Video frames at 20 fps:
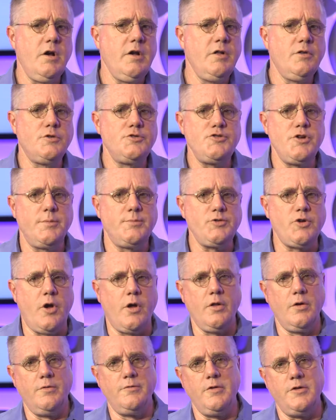dealerships
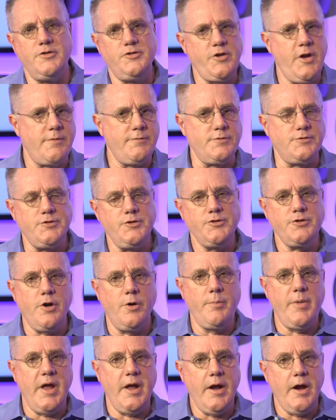all over the San Francisco
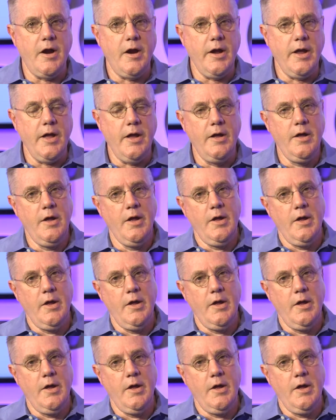Bay Area,